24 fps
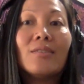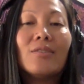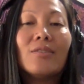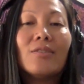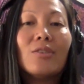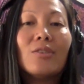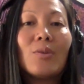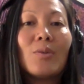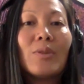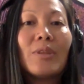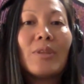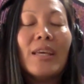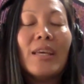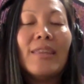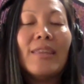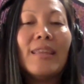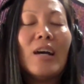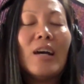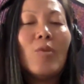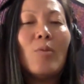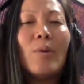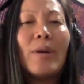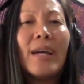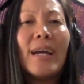so in
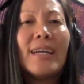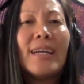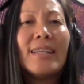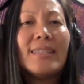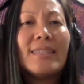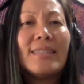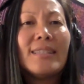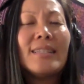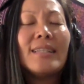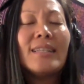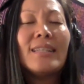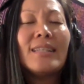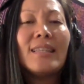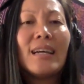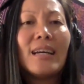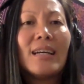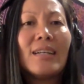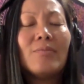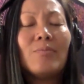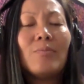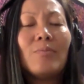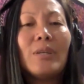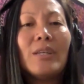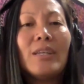that way, I see
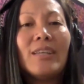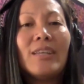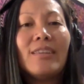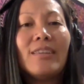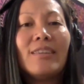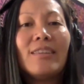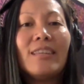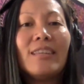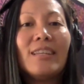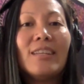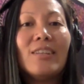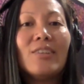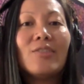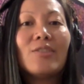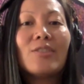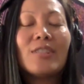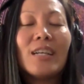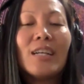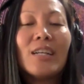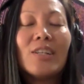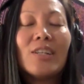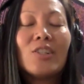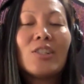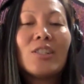that being the
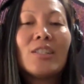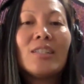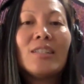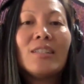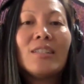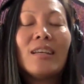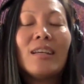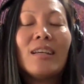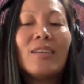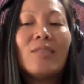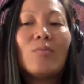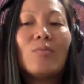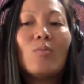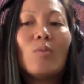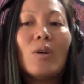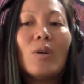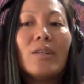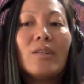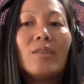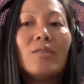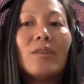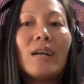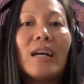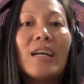intersection and
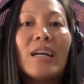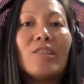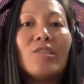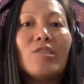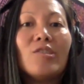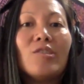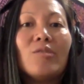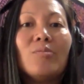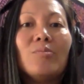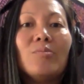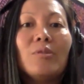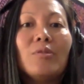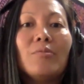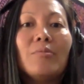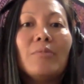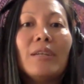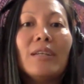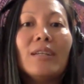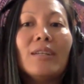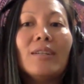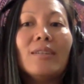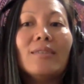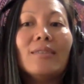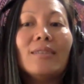what gratitude
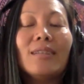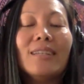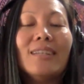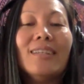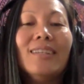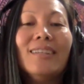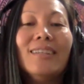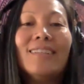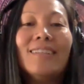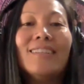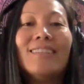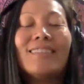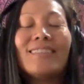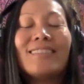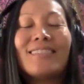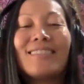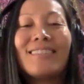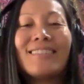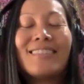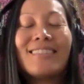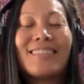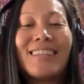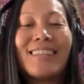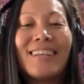blooming is.
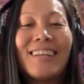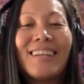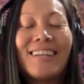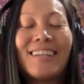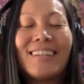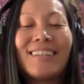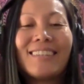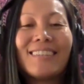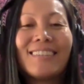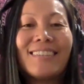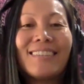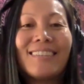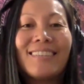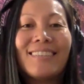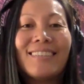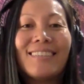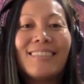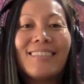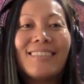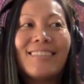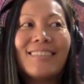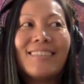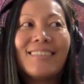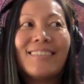It's like,
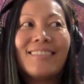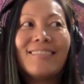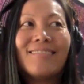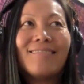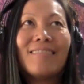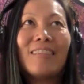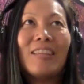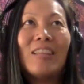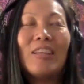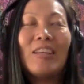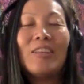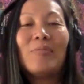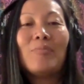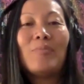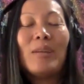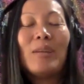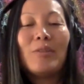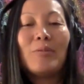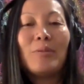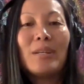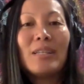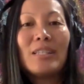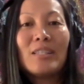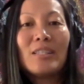in
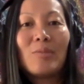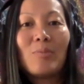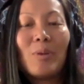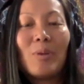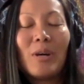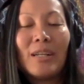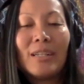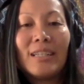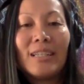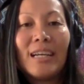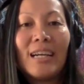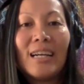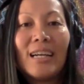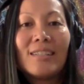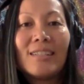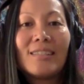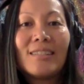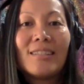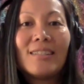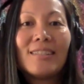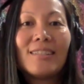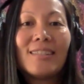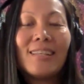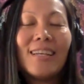many ways, the
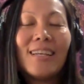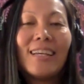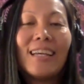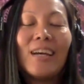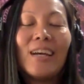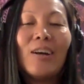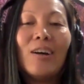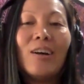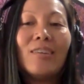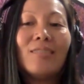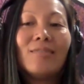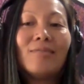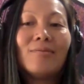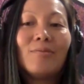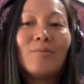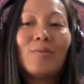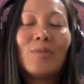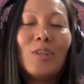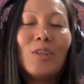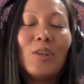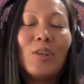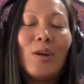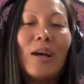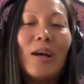podcast is like,
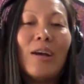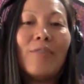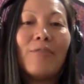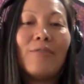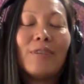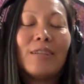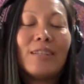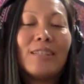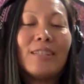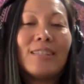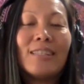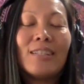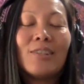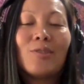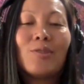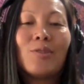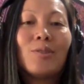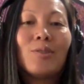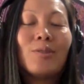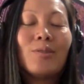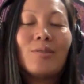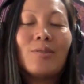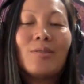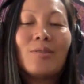you know, every
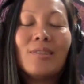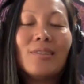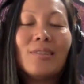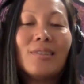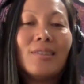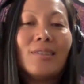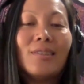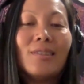single